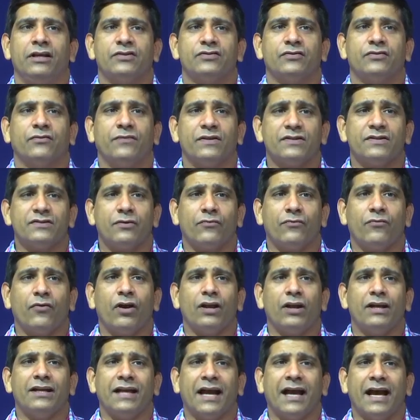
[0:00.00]
so first of
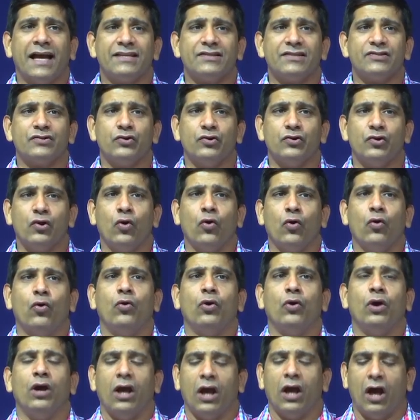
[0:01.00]
all it has to
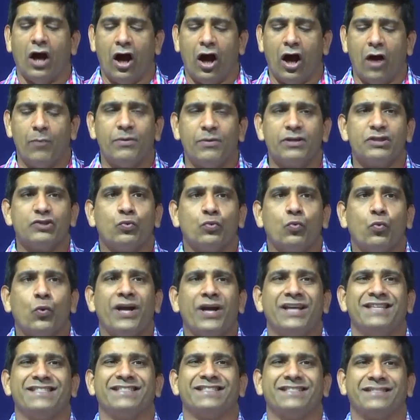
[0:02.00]
know how much
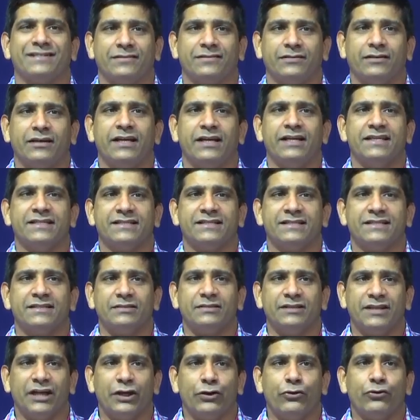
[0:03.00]
waste is
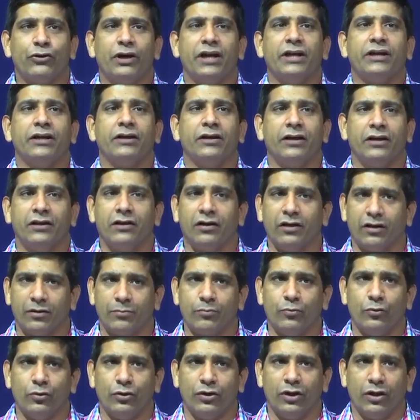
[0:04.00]
generated in
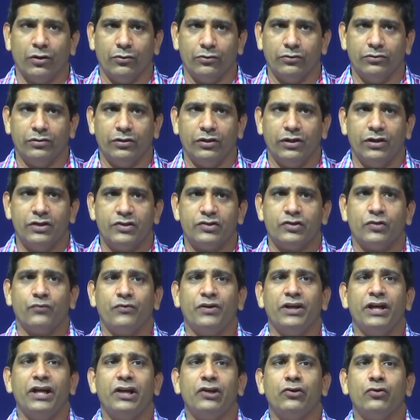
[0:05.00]
Kharagpur town. So
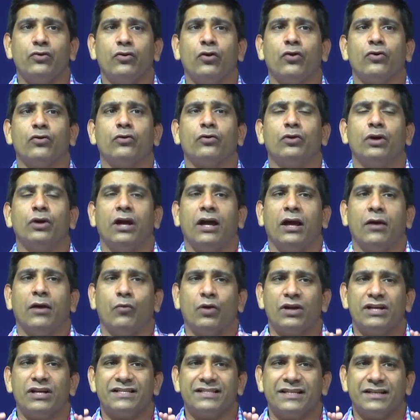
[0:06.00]
we need to know
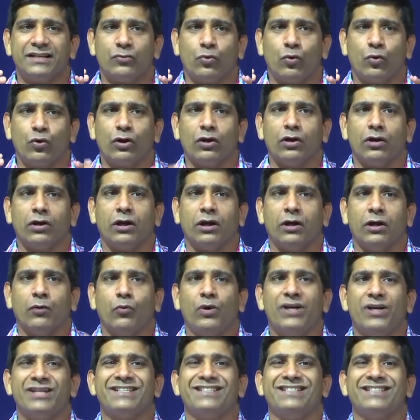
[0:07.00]
what is the total
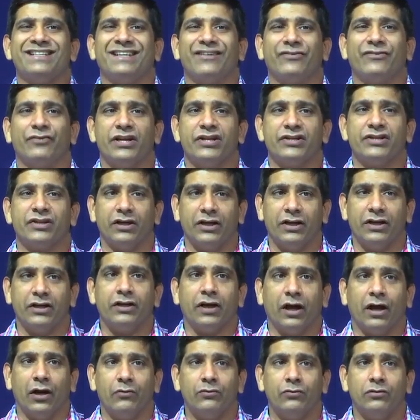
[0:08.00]
waste generation in
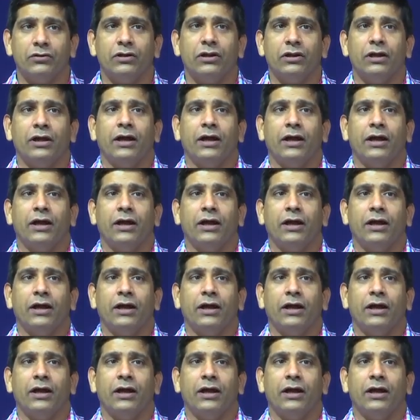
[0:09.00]
town.